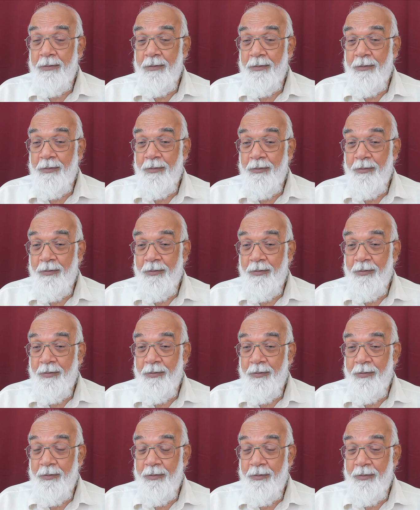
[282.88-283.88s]

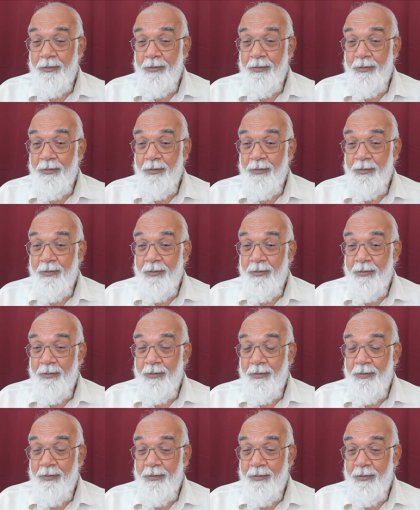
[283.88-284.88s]

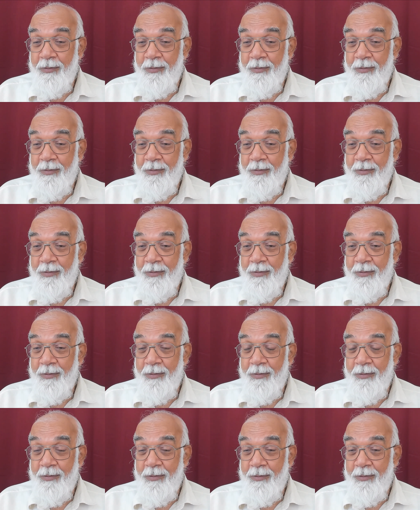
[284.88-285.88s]

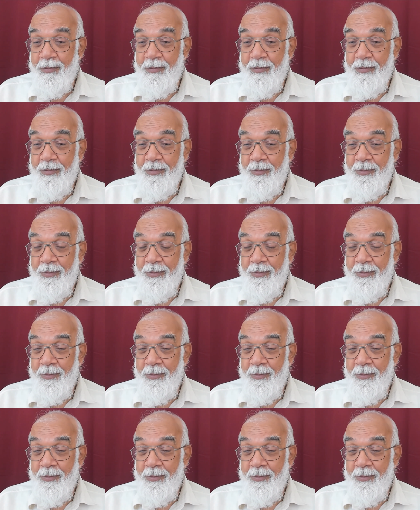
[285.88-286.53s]
Nobody speaks.